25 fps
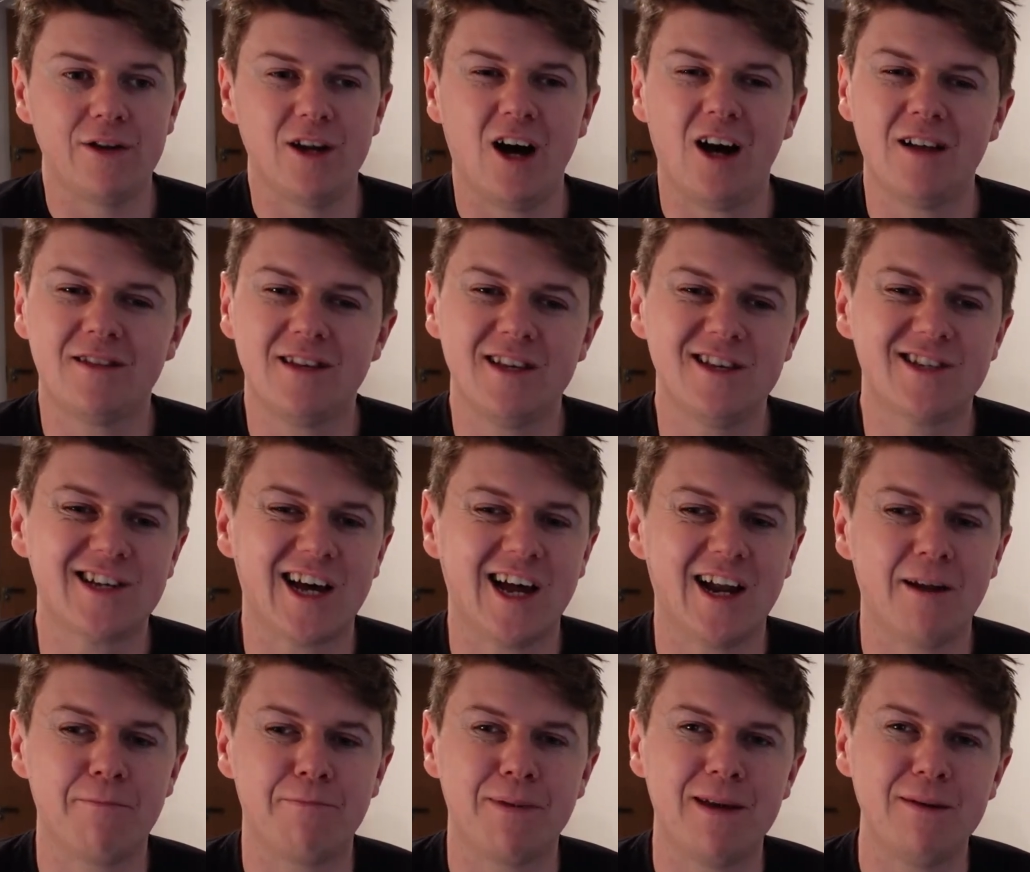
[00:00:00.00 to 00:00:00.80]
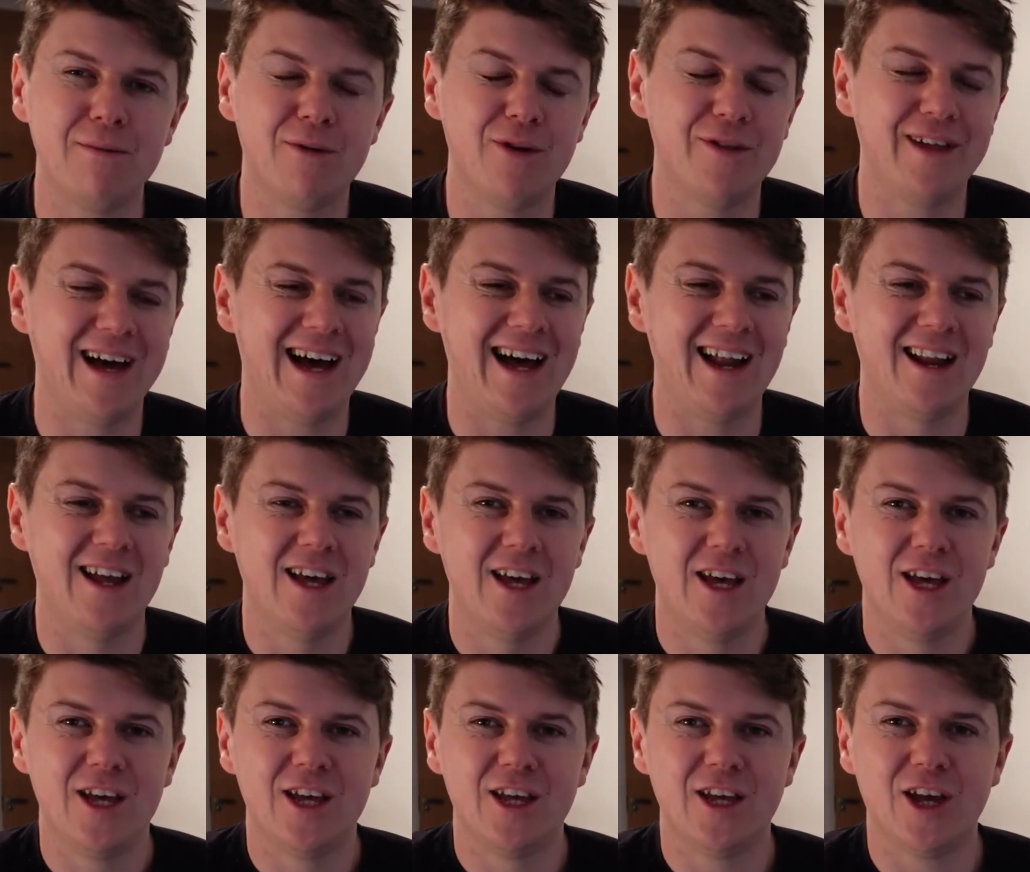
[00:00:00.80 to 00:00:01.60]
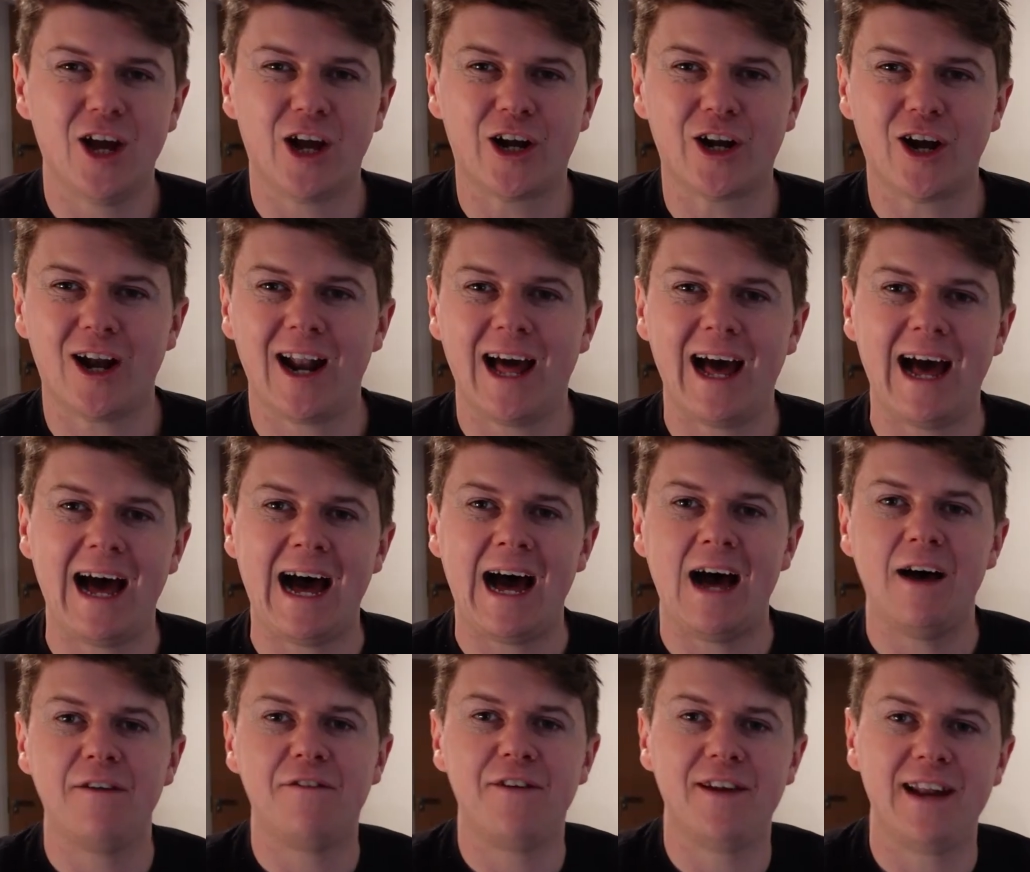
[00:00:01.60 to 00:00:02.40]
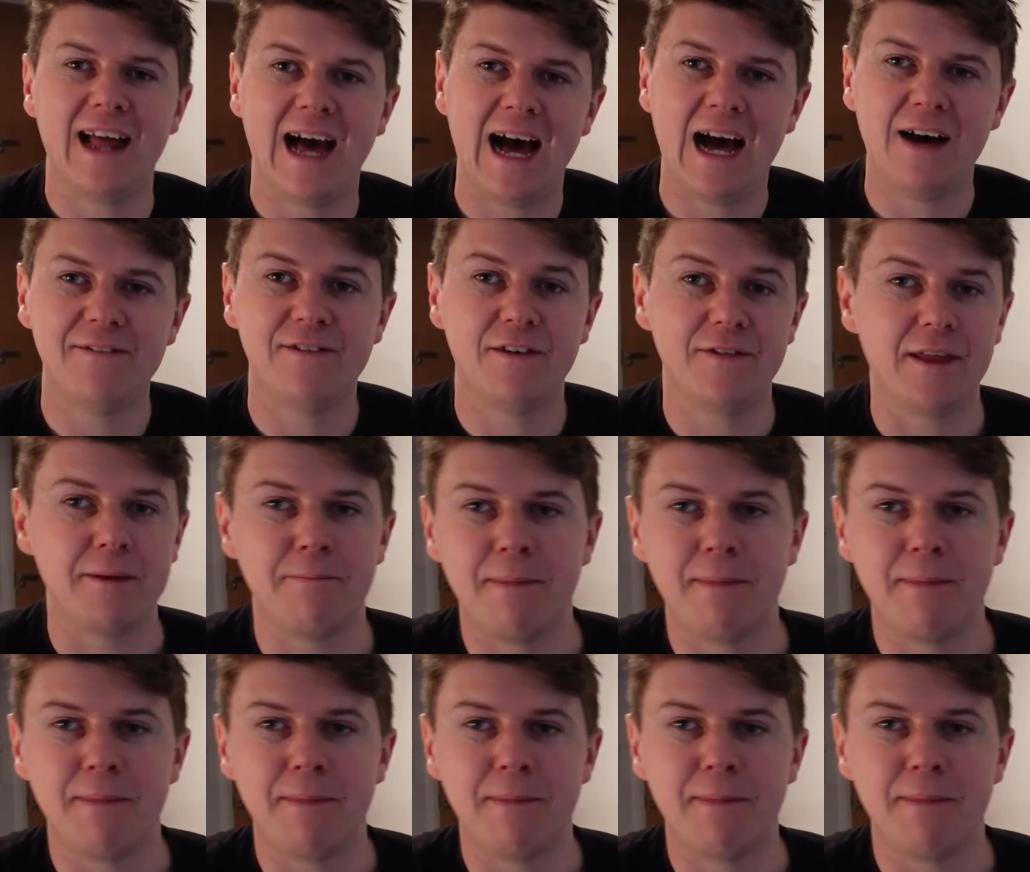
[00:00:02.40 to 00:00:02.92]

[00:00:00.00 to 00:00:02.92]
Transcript: Not these kind of people that are kind of half in, half out.